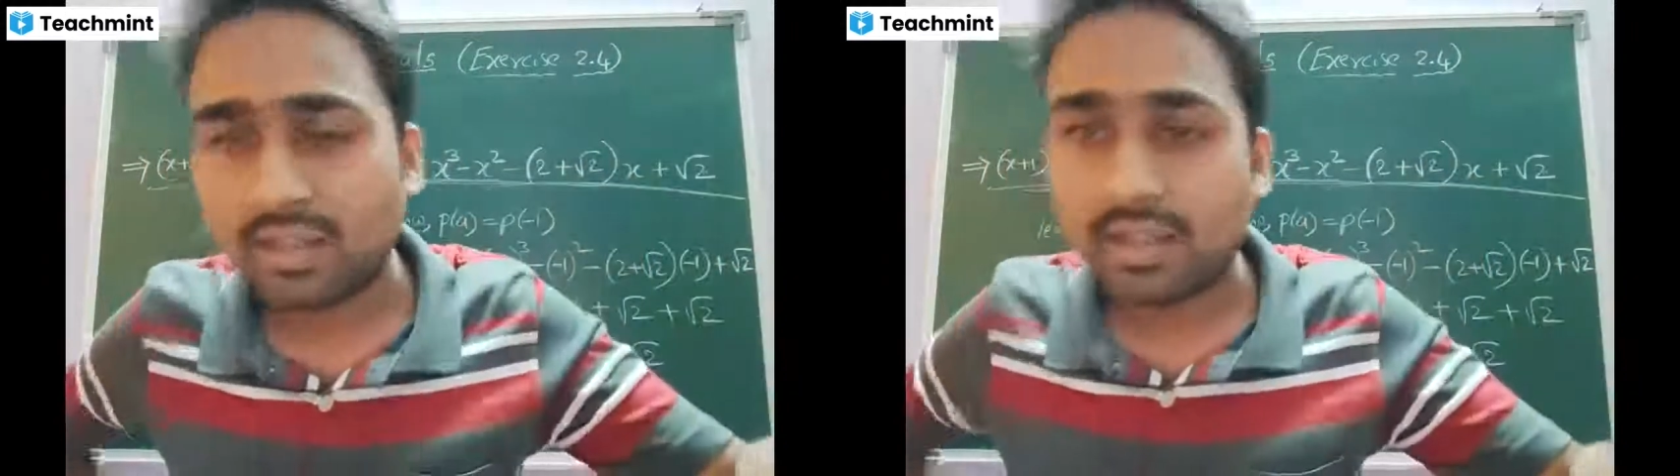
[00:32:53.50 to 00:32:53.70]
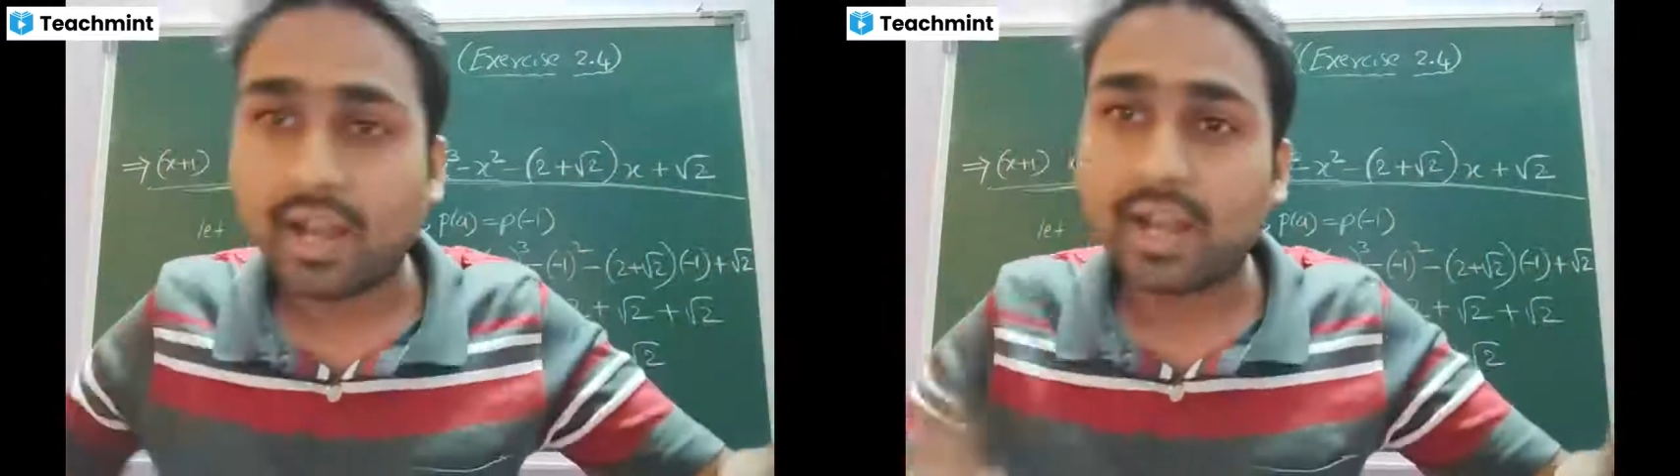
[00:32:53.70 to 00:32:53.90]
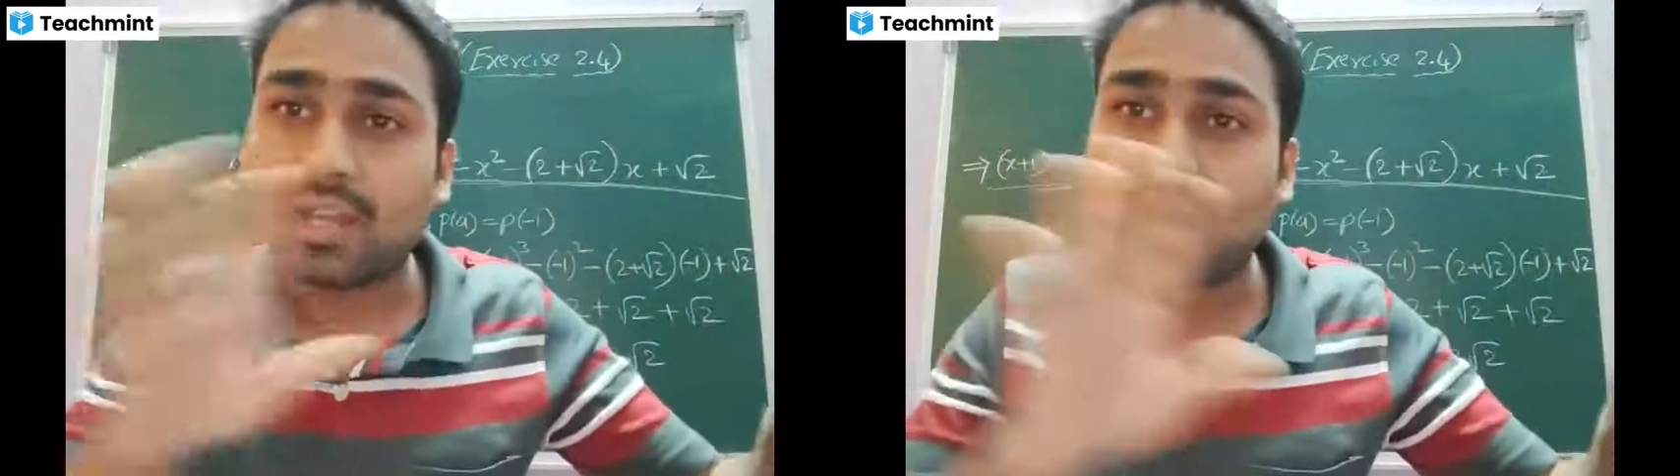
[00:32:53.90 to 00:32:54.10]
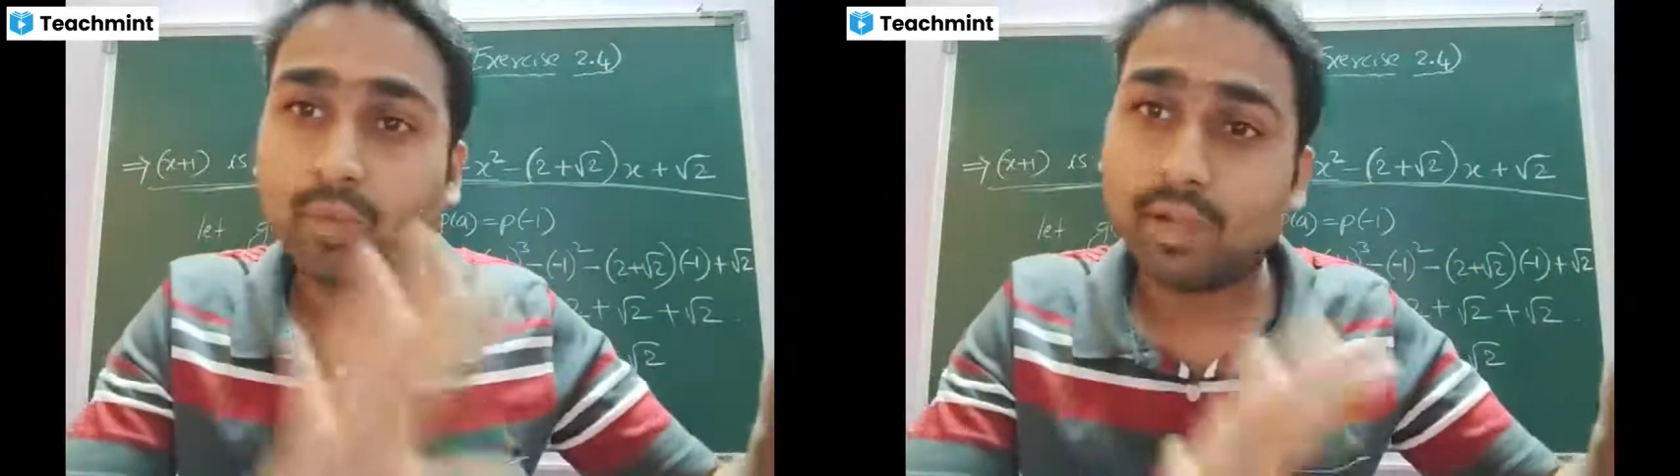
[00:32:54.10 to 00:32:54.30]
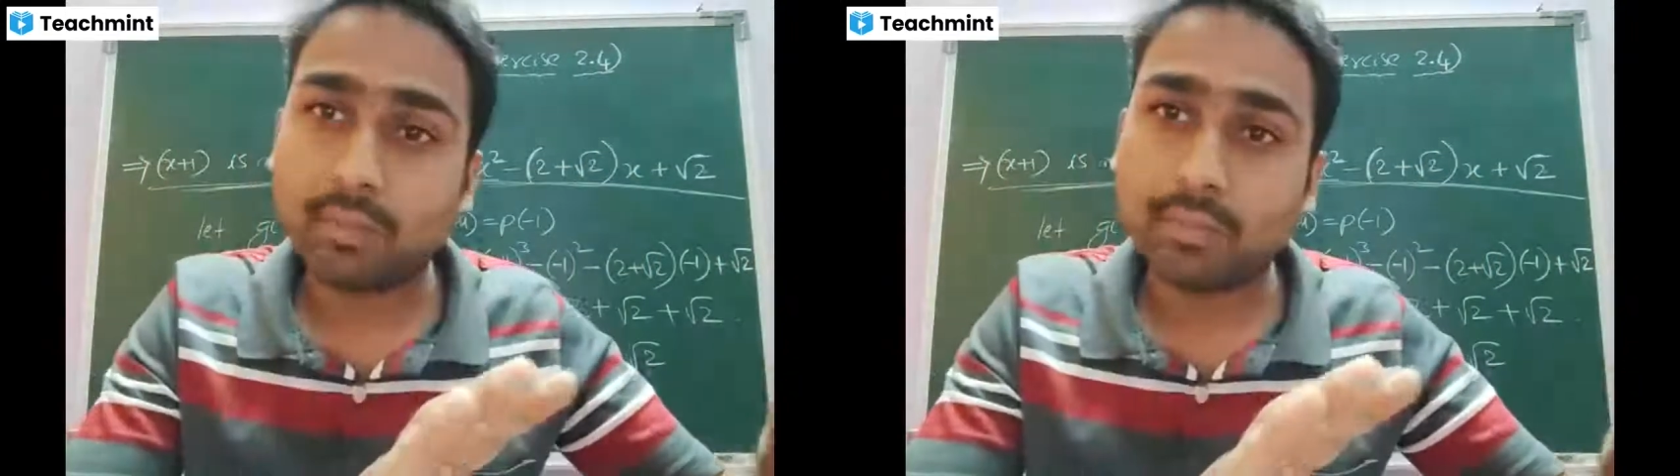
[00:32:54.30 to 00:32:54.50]
and
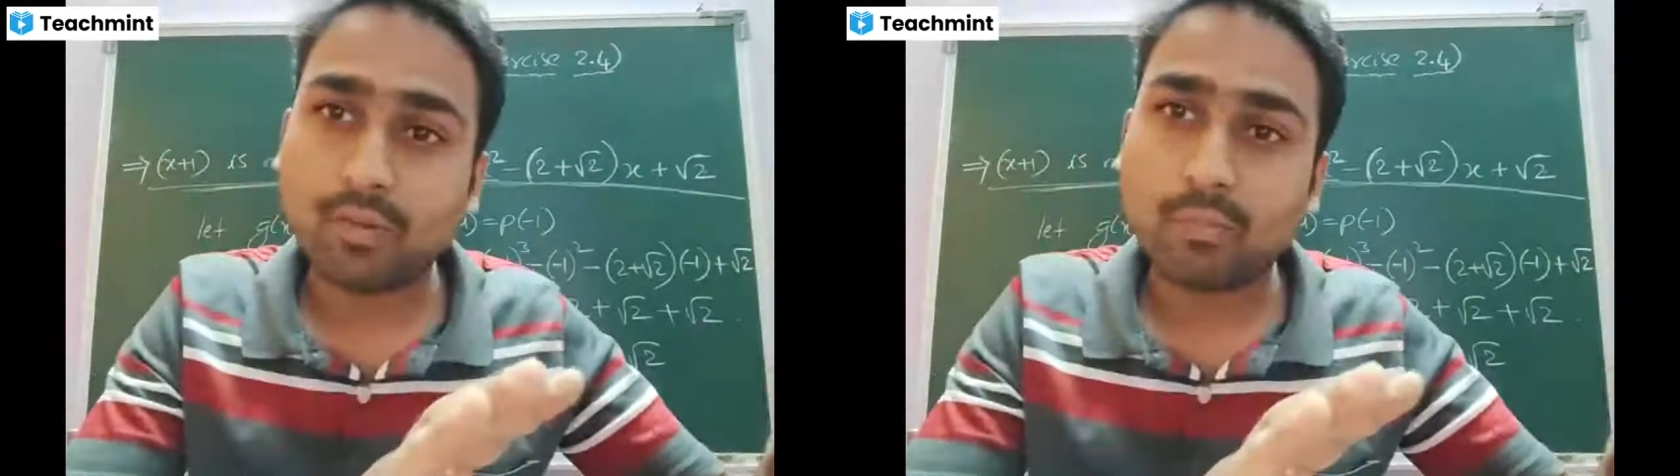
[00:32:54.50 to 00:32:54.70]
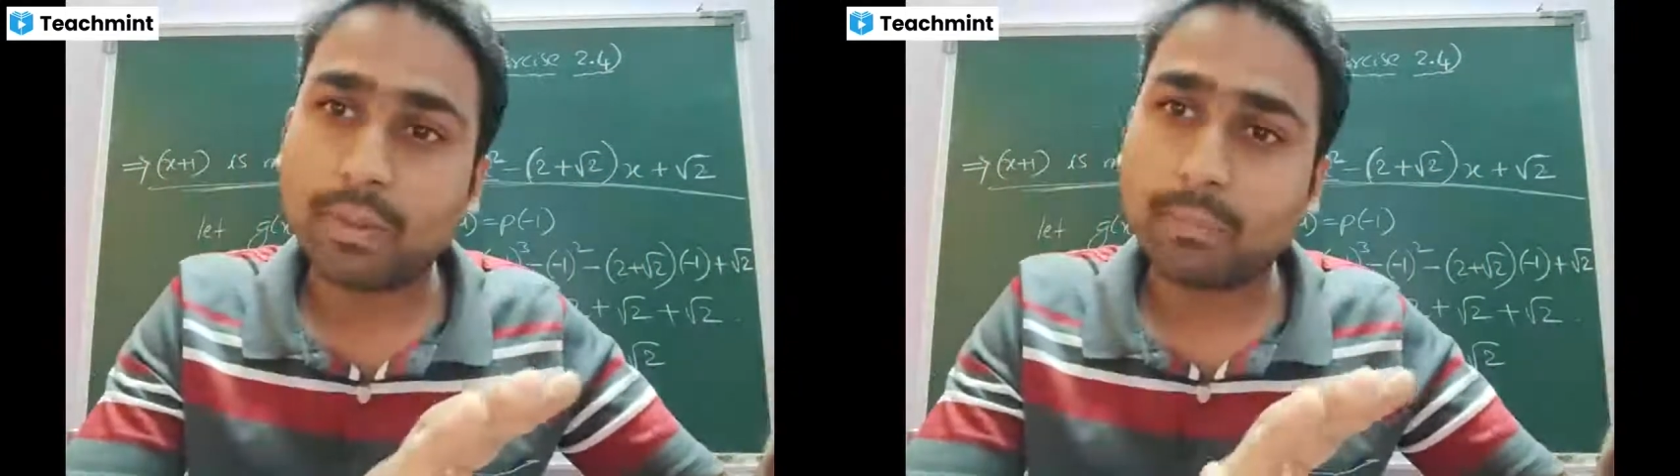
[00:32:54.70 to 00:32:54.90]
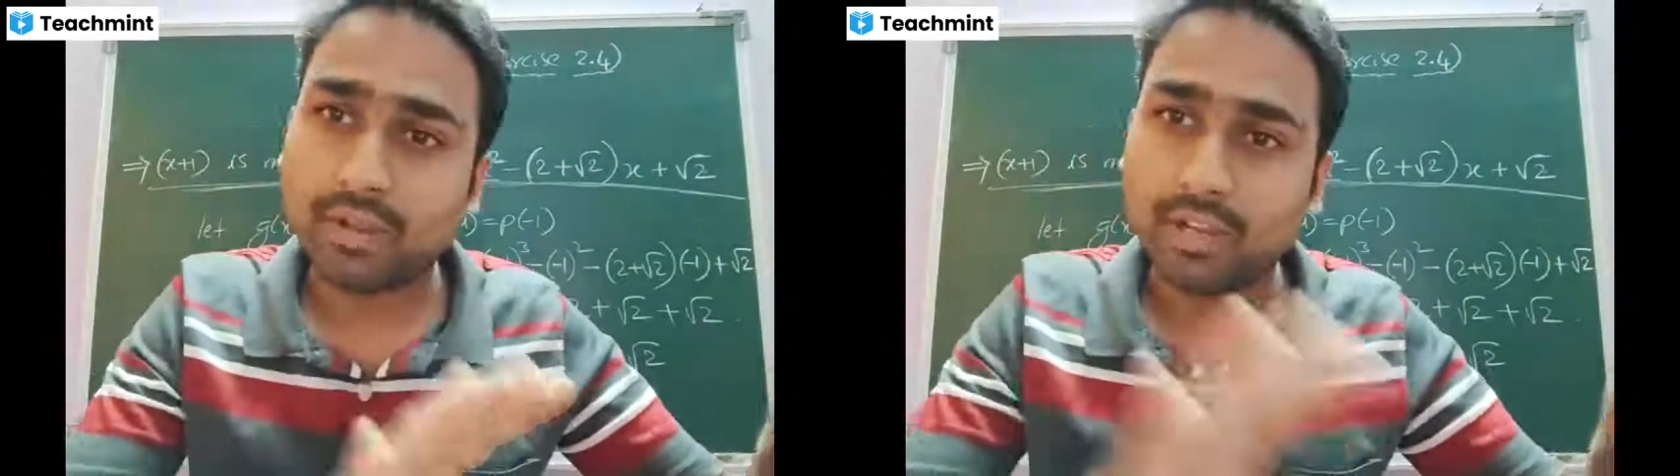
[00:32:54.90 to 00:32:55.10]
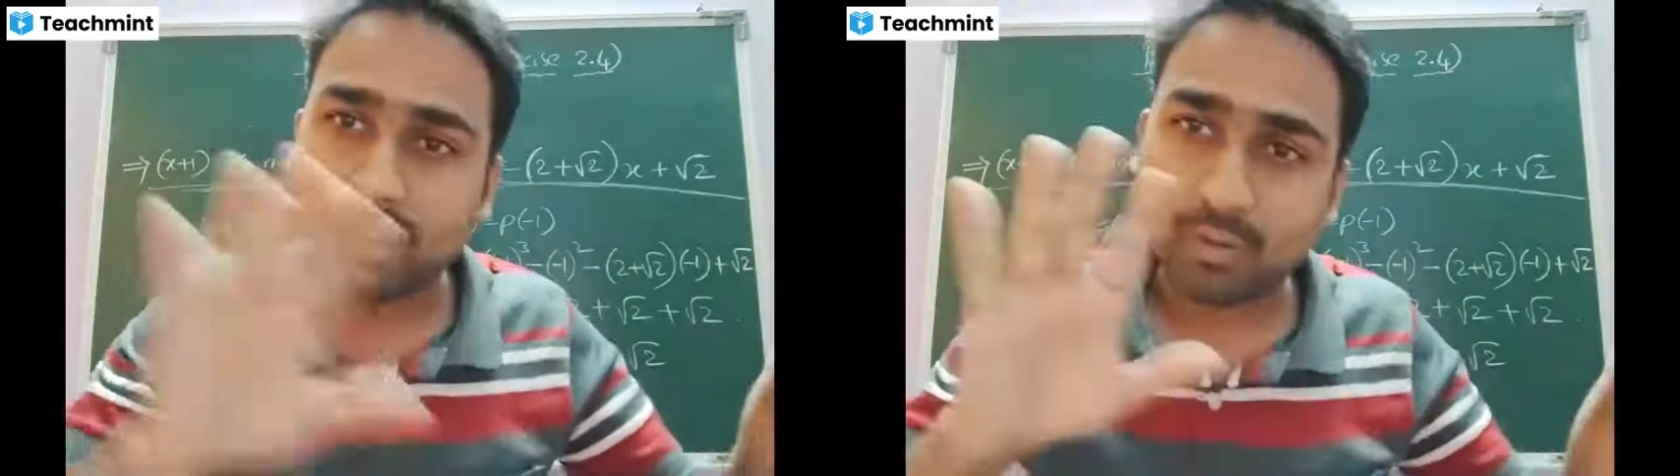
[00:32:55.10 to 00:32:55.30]
equal number of people